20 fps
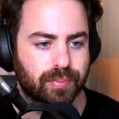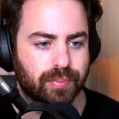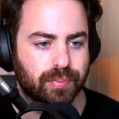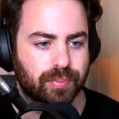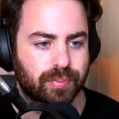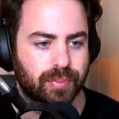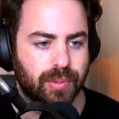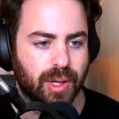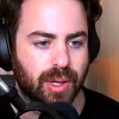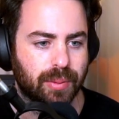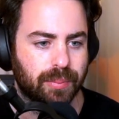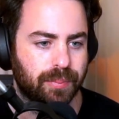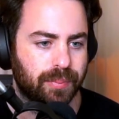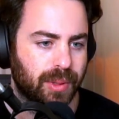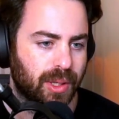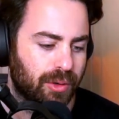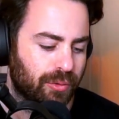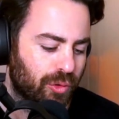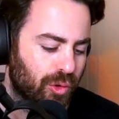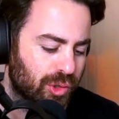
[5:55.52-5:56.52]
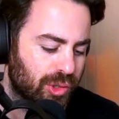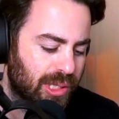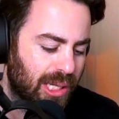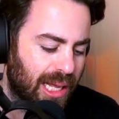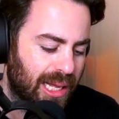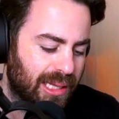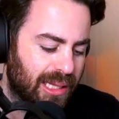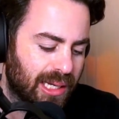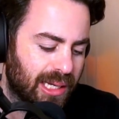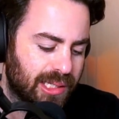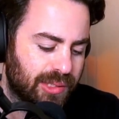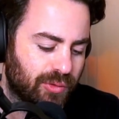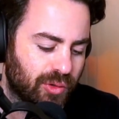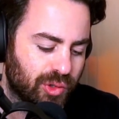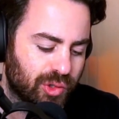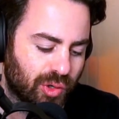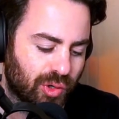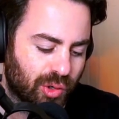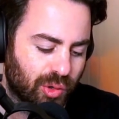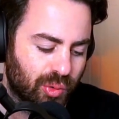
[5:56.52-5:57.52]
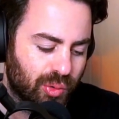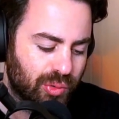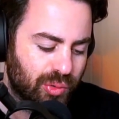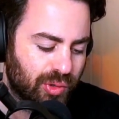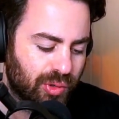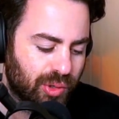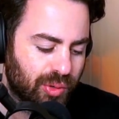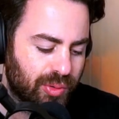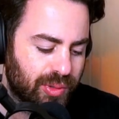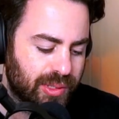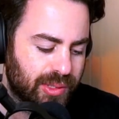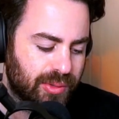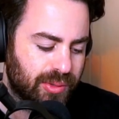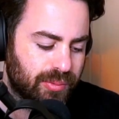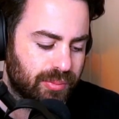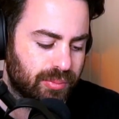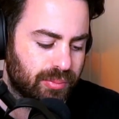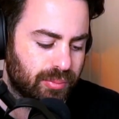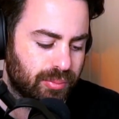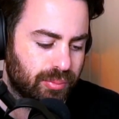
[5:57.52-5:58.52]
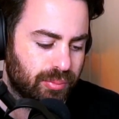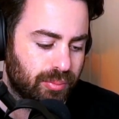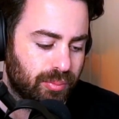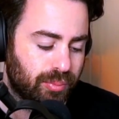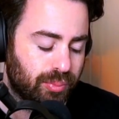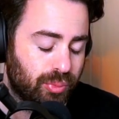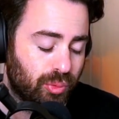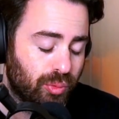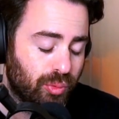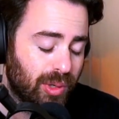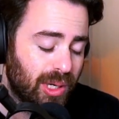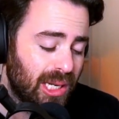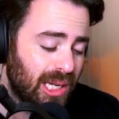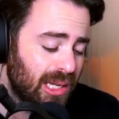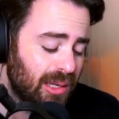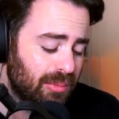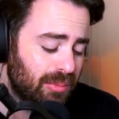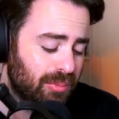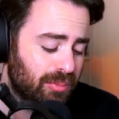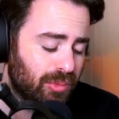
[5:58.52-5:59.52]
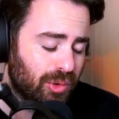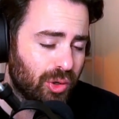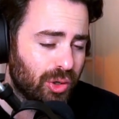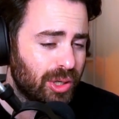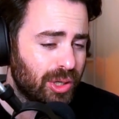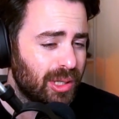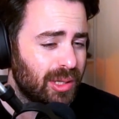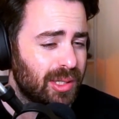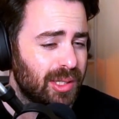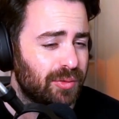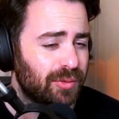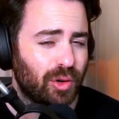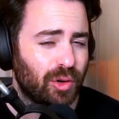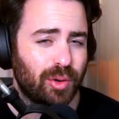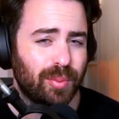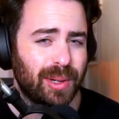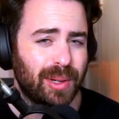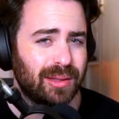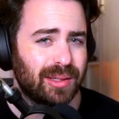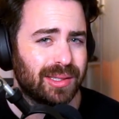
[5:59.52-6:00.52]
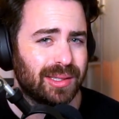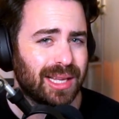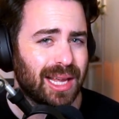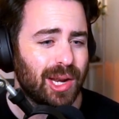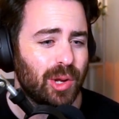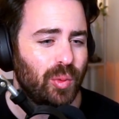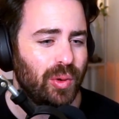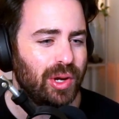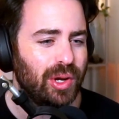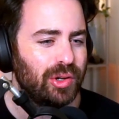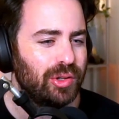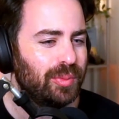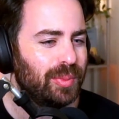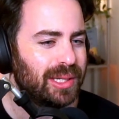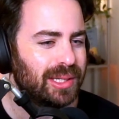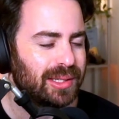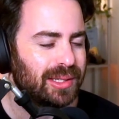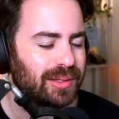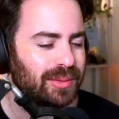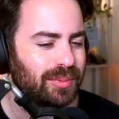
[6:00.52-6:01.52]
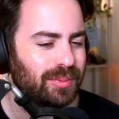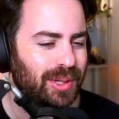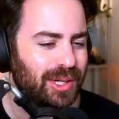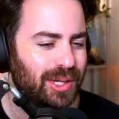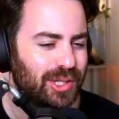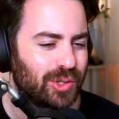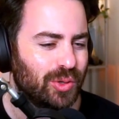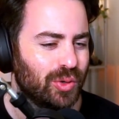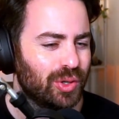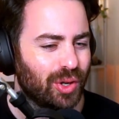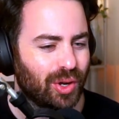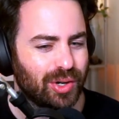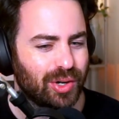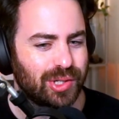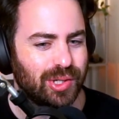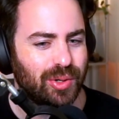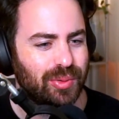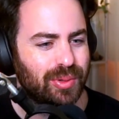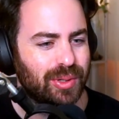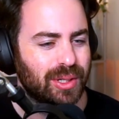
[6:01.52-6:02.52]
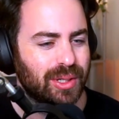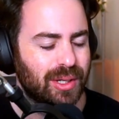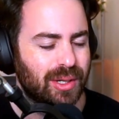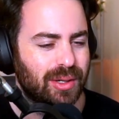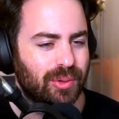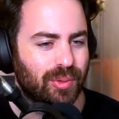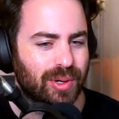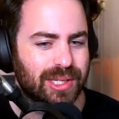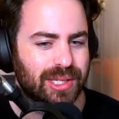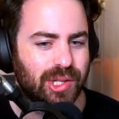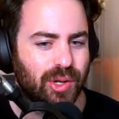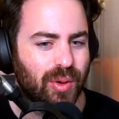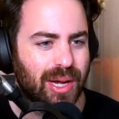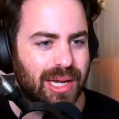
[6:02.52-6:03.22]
Yeah, and of course Light Hacks for Dragoon. Dragoon is really good in this format. It's kind of weird, but it's good also. Rescue Ace